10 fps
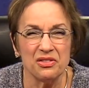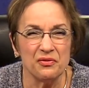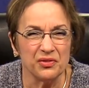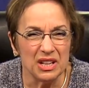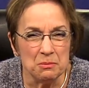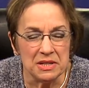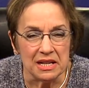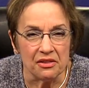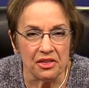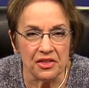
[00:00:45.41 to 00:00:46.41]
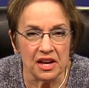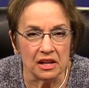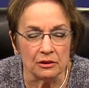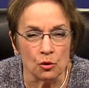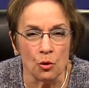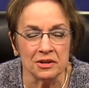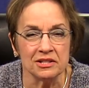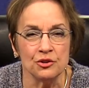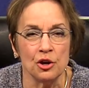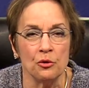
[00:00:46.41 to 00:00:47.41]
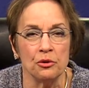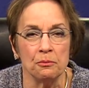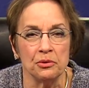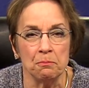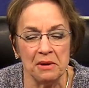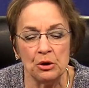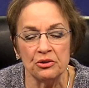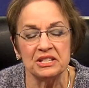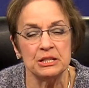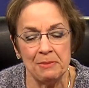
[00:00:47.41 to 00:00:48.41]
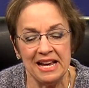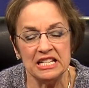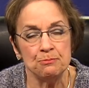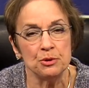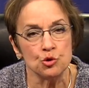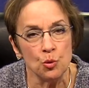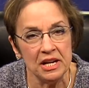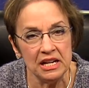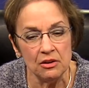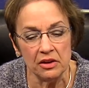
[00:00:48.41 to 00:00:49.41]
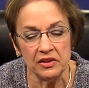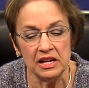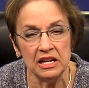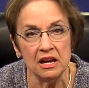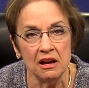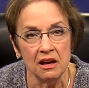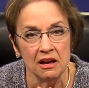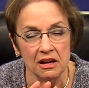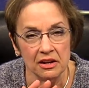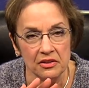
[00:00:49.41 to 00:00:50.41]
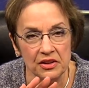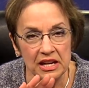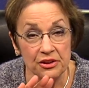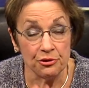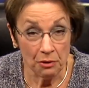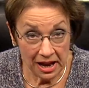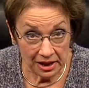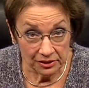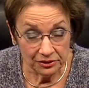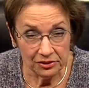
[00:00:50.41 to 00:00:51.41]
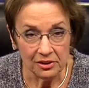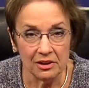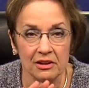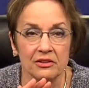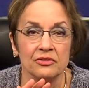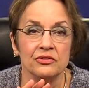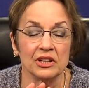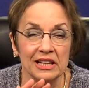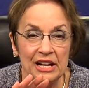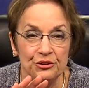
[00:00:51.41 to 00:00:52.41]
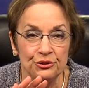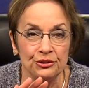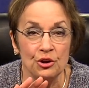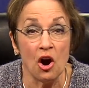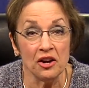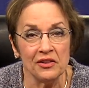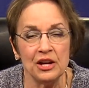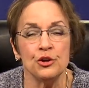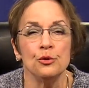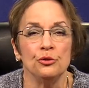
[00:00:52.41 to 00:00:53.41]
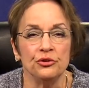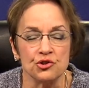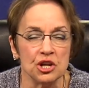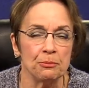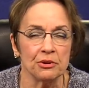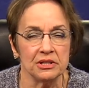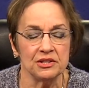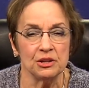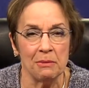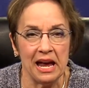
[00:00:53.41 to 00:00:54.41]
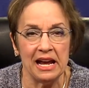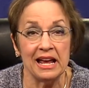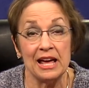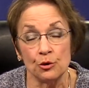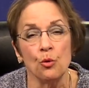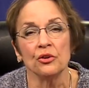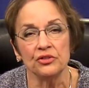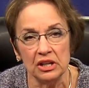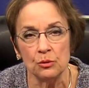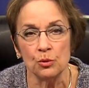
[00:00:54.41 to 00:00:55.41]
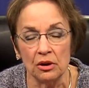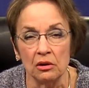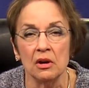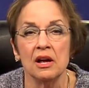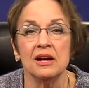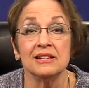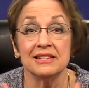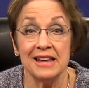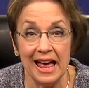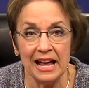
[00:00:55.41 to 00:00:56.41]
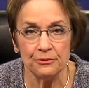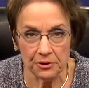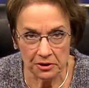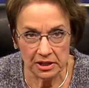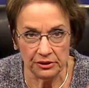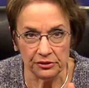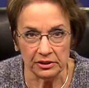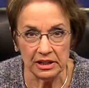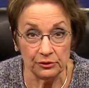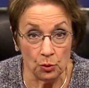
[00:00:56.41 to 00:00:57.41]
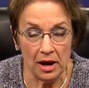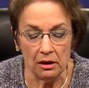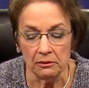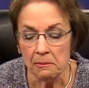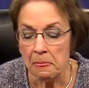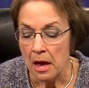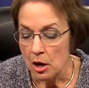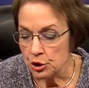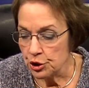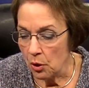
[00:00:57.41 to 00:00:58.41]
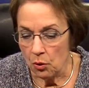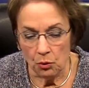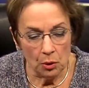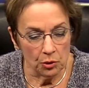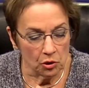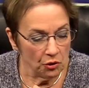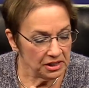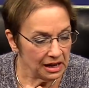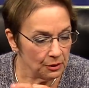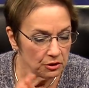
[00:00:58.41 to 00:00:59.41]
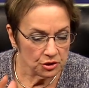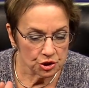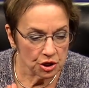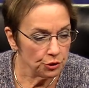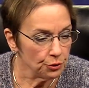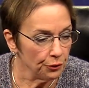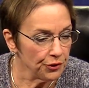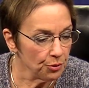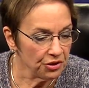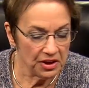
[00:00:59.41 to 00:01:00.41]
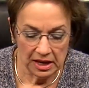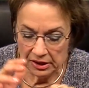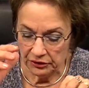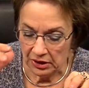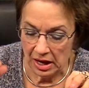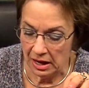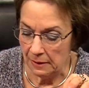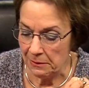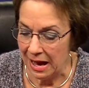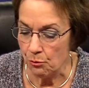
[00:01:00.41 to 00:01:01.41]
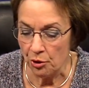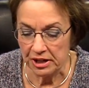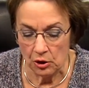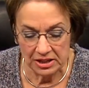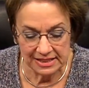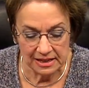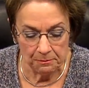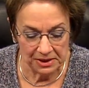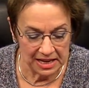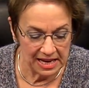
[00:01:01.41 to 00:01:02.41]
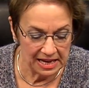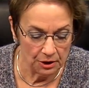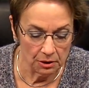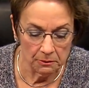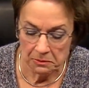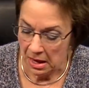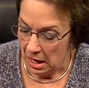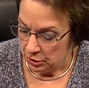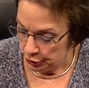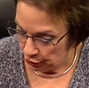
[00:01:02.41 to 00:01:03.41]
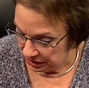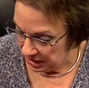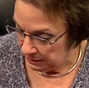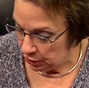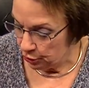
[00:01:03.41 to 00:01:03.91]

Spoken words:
flimsy and thin. And of course, you know, the bigger the space between the threads, the less yarn they use, the cheaper it is to make. And of course, it will snag very easily as well. So what I'm going to show you a few things. I'm working on something here, so you'll see me do